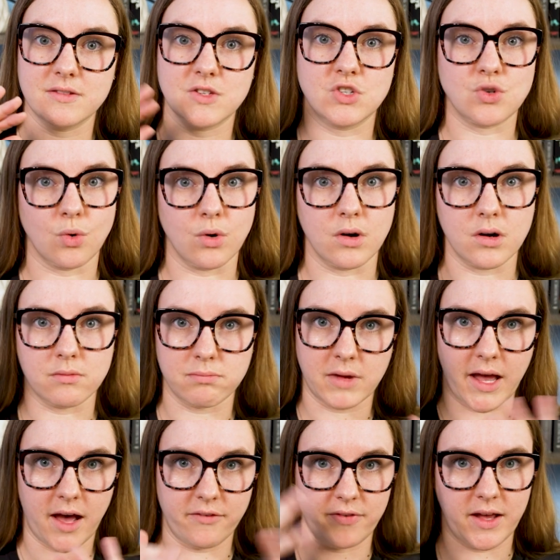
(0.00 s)
store
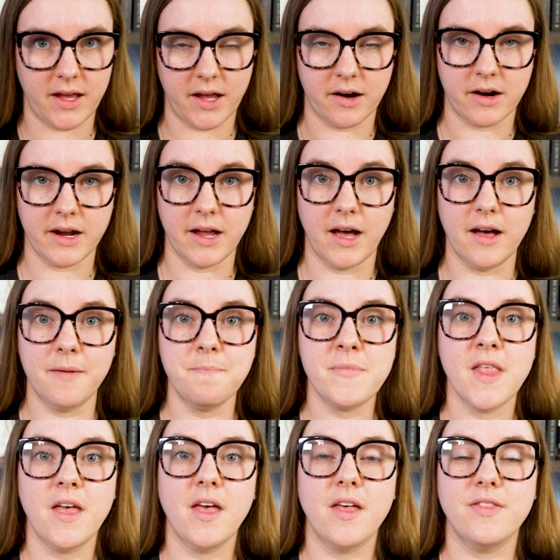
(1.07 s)
cafe area,
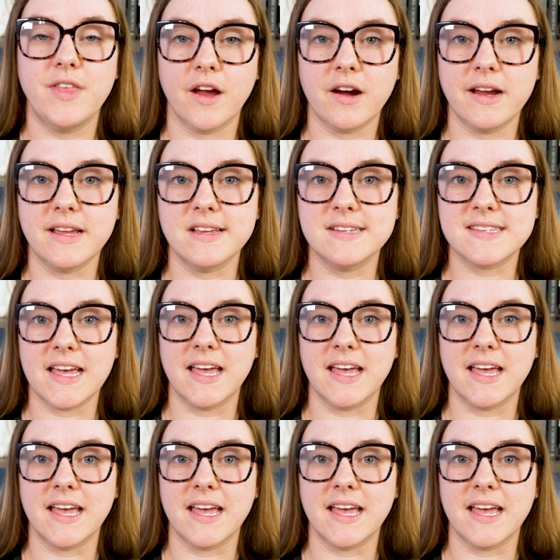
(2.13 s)
there is